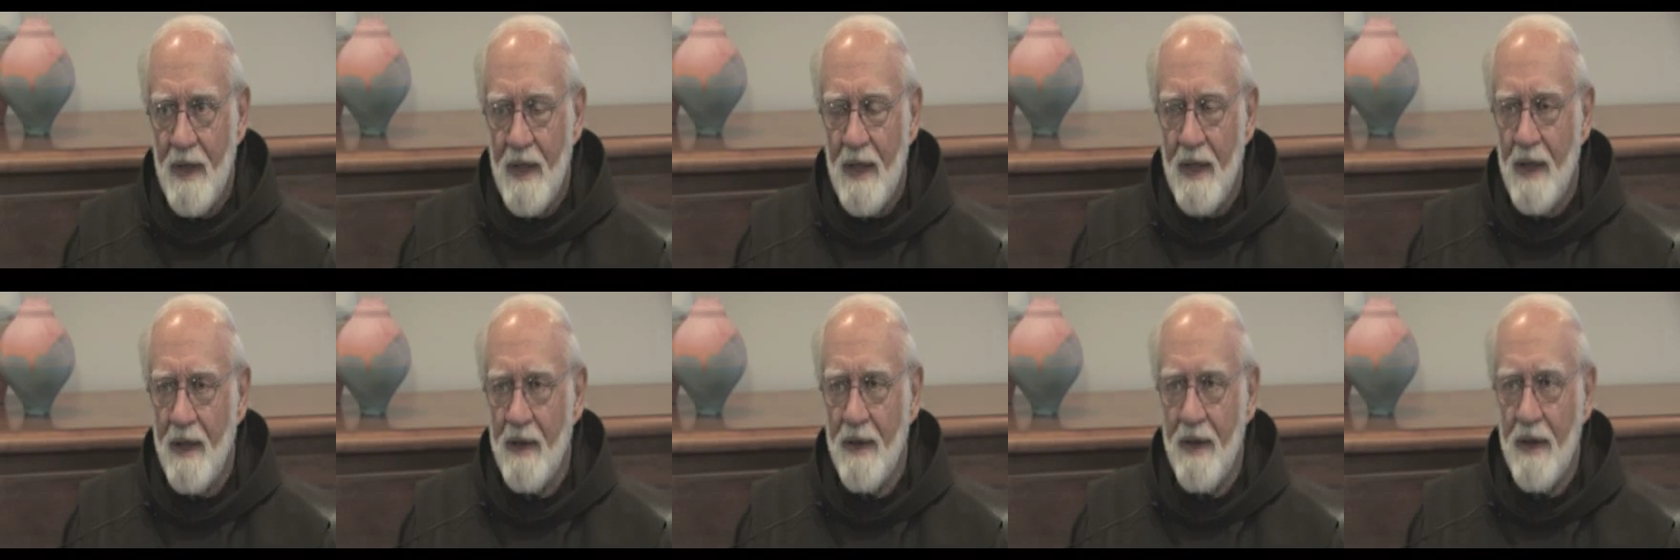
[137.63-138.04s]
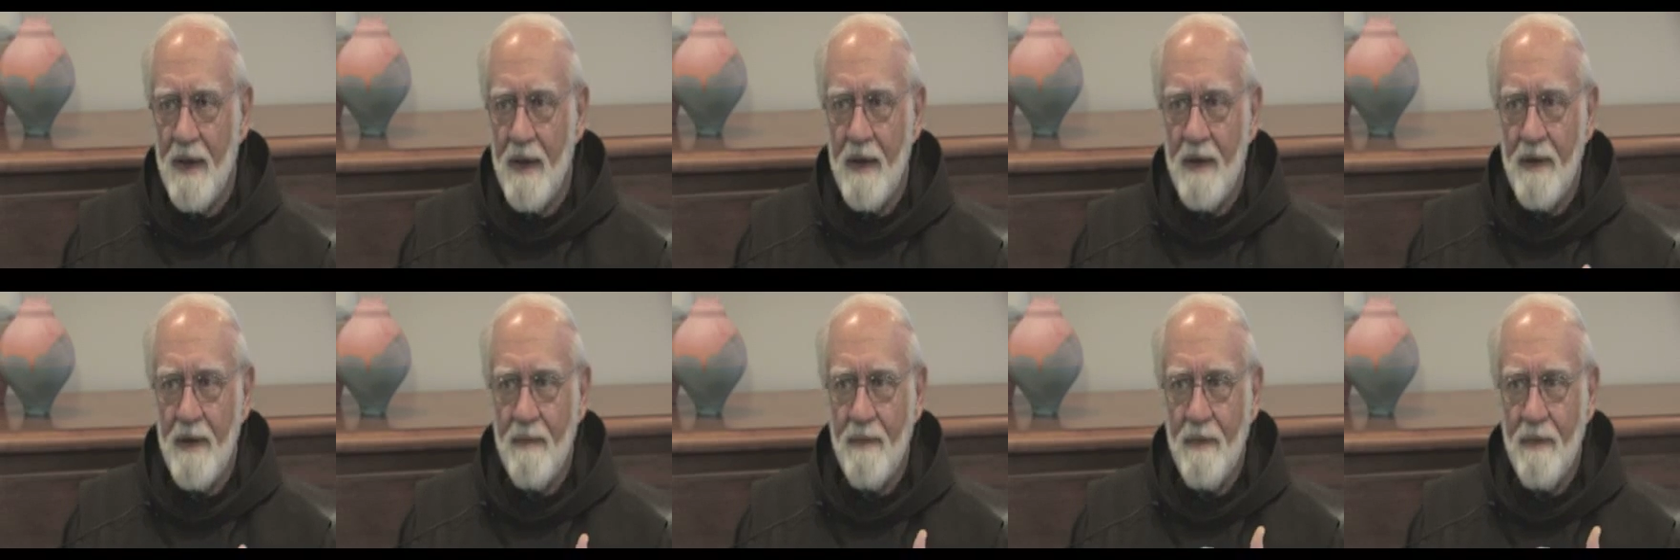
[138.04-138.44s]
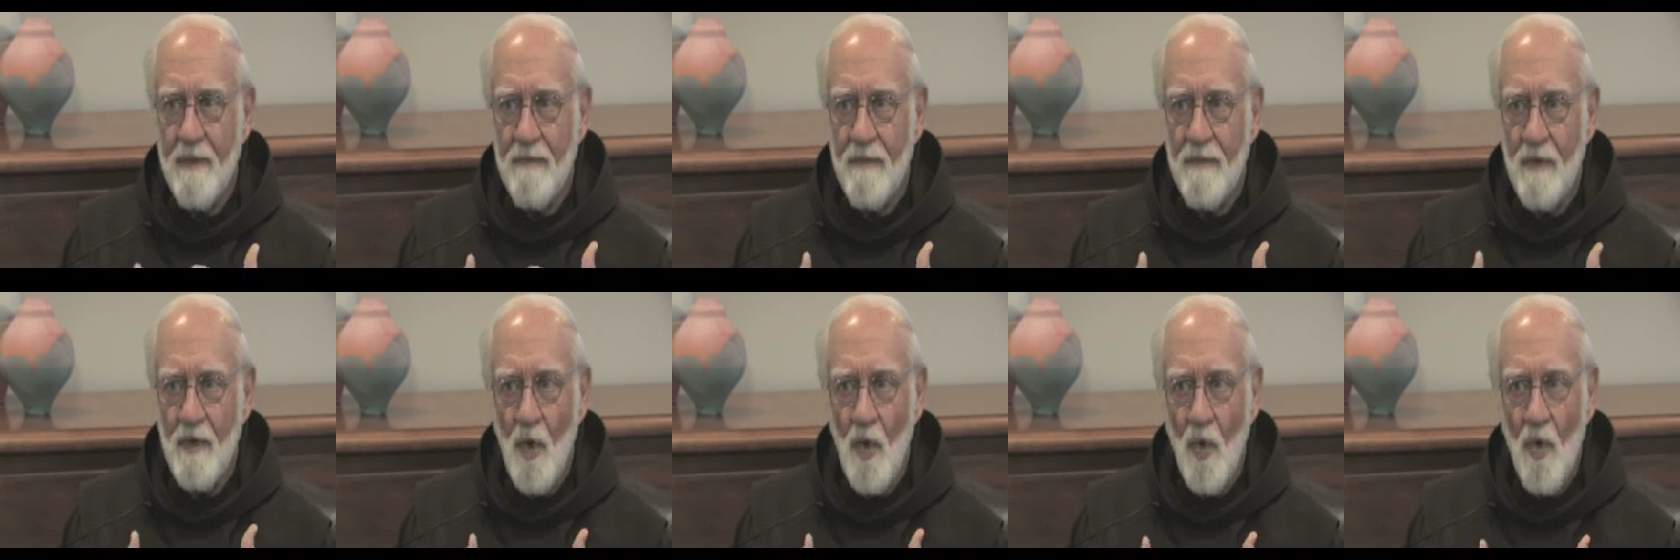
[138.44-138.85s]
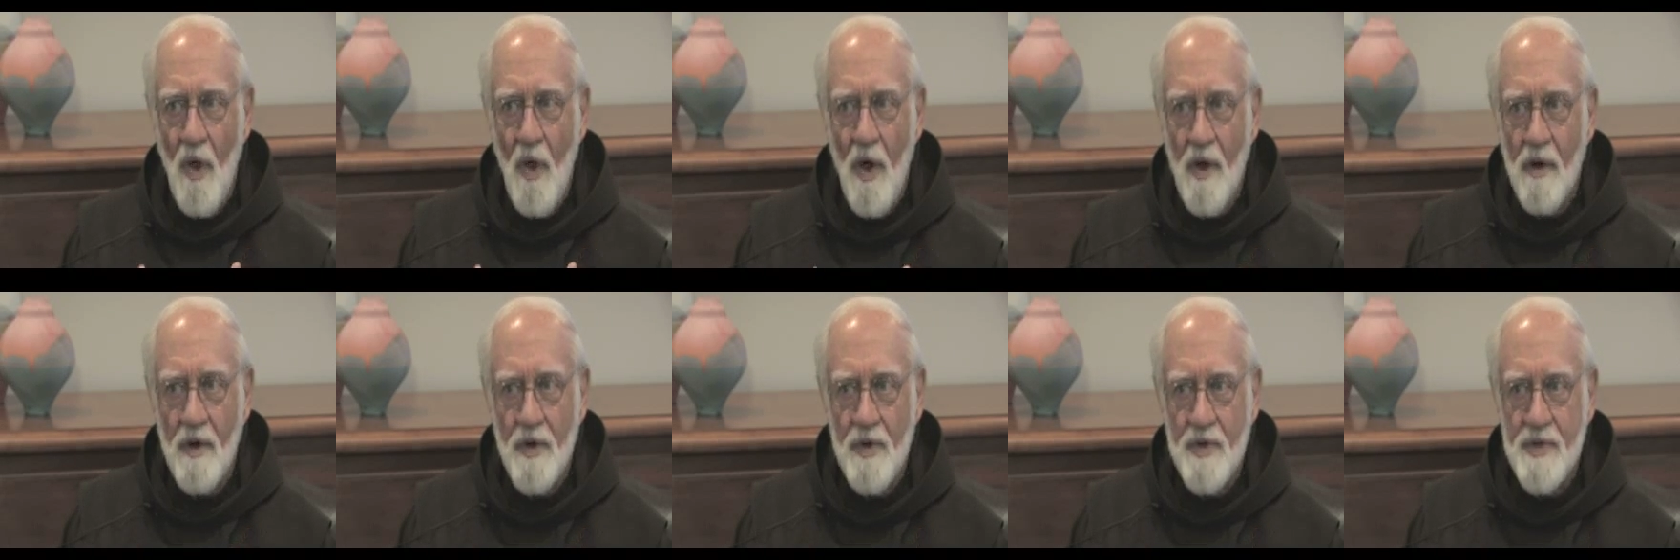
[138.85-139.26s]
and I no
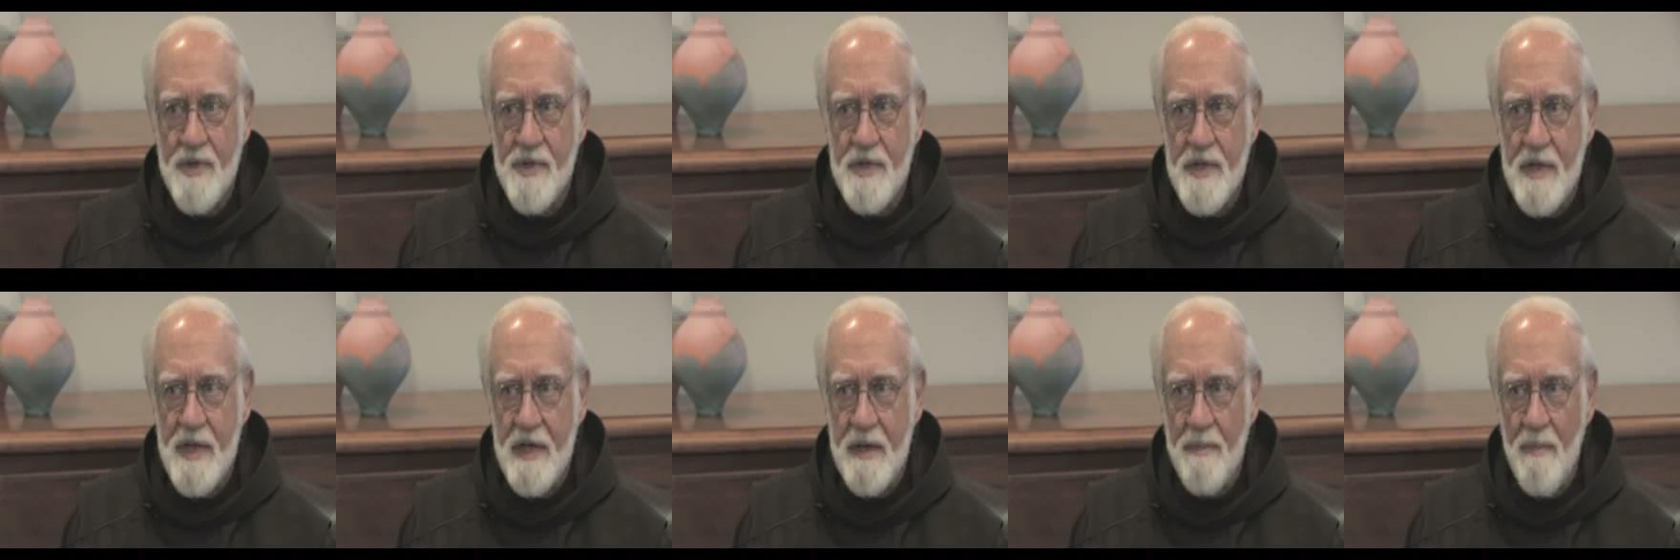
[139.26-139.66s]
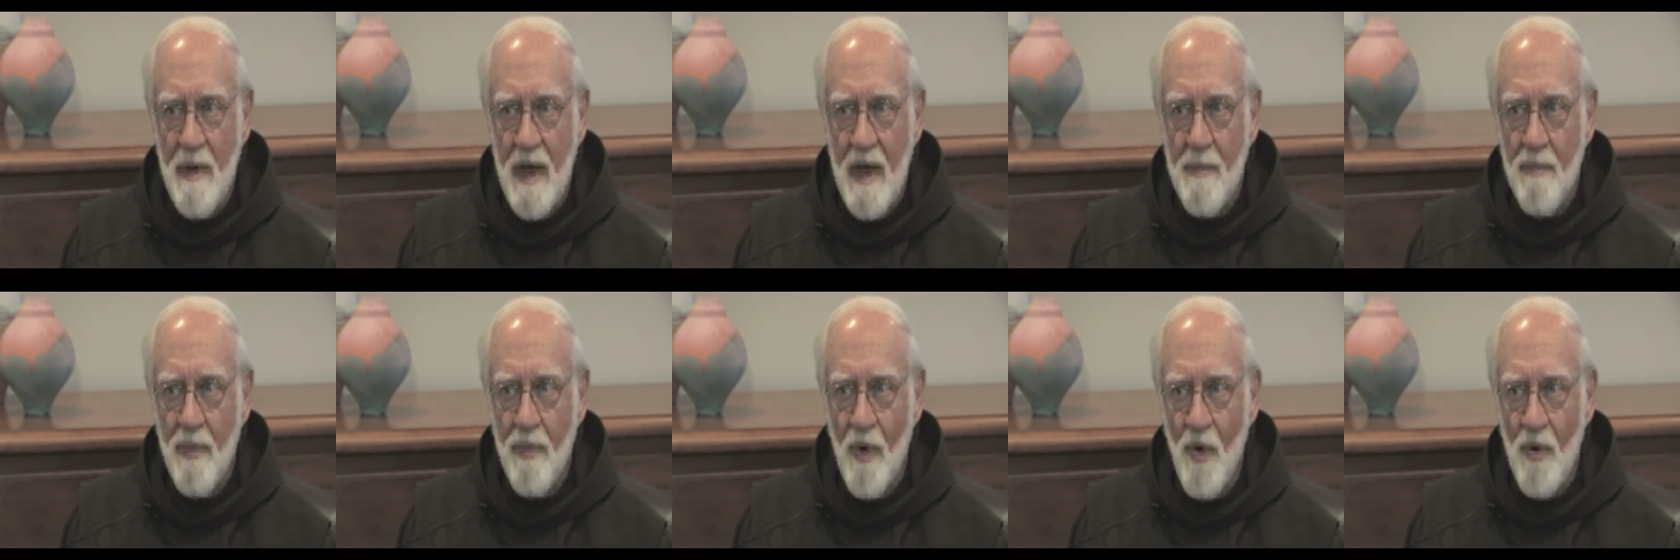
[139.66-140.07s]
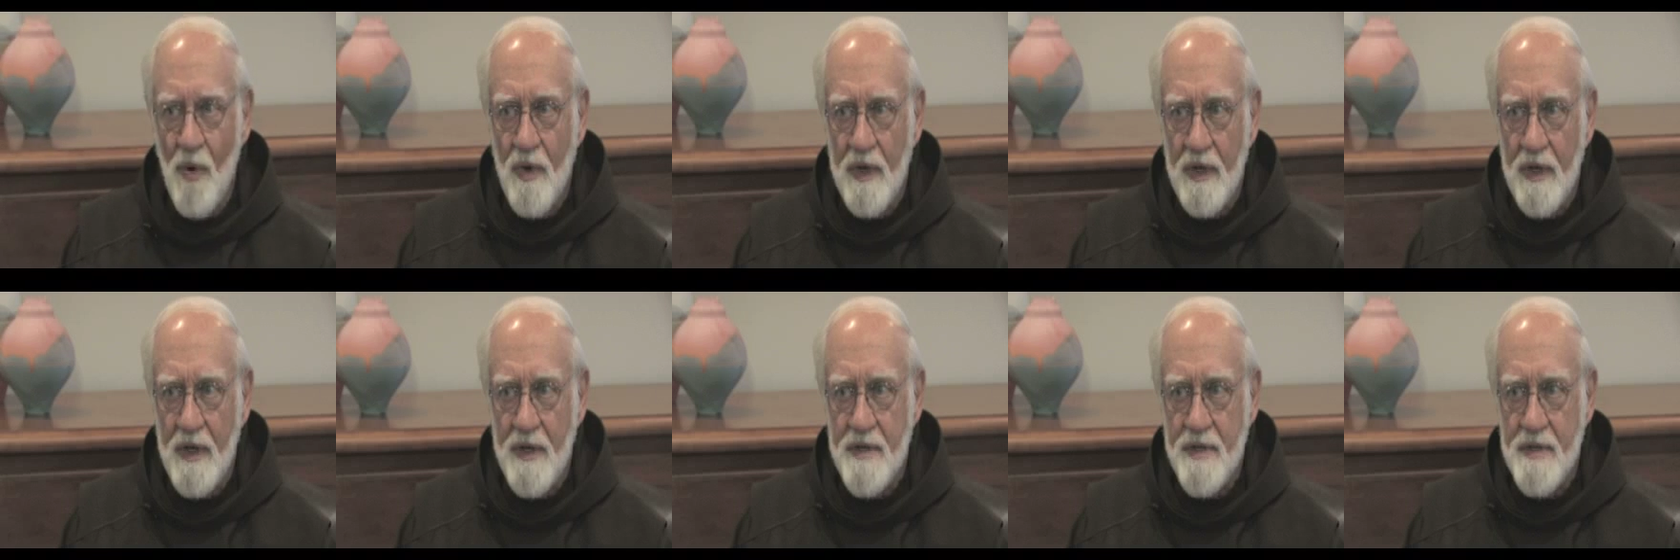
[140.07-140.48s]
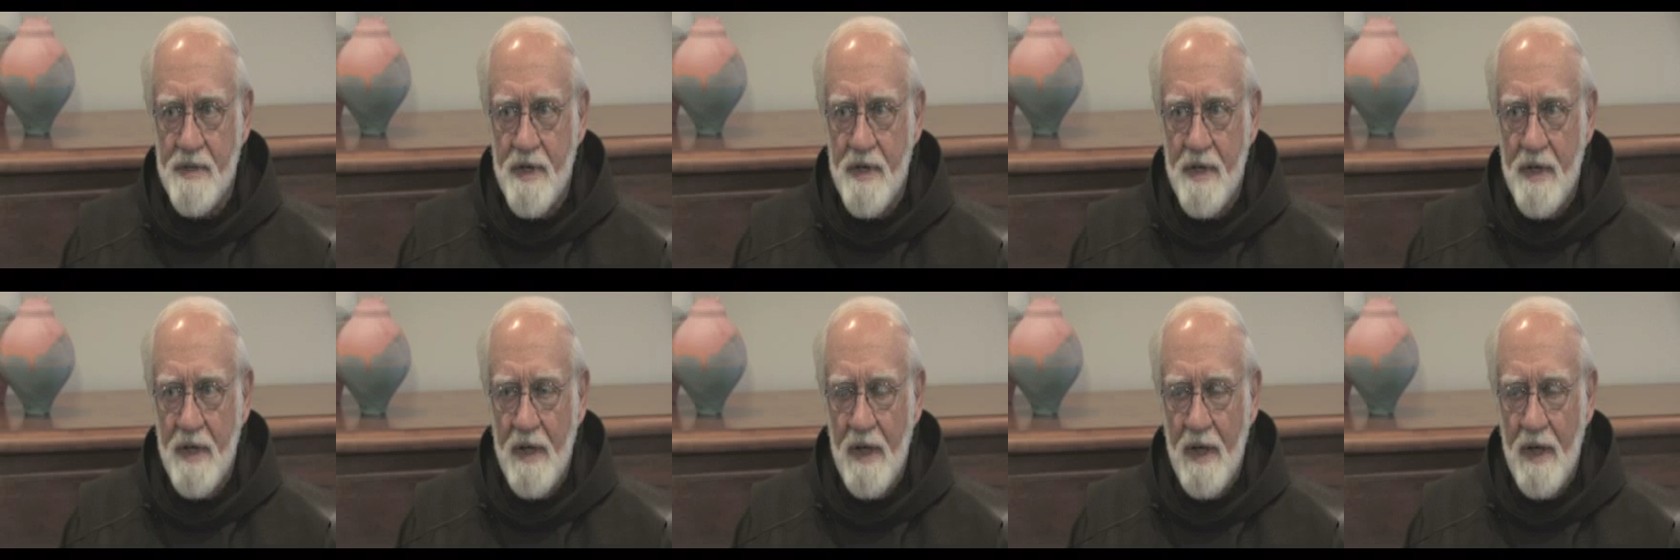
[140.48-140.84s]
longer see my brokenness.